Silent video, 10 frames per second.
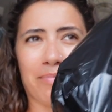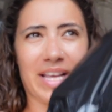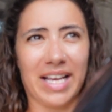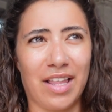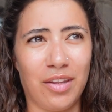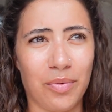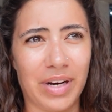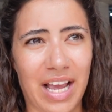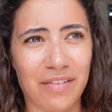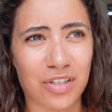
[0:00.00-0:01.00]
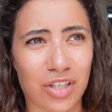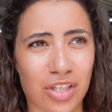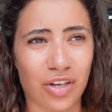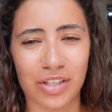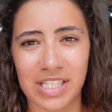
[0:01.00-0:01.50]
and look what I've just
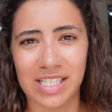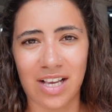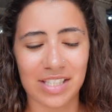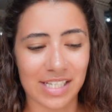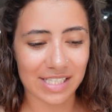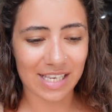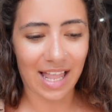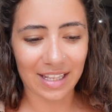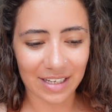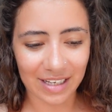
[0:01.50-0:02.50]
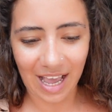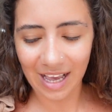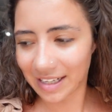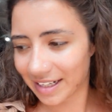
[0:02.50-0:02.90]
noticed because it's Galungan. and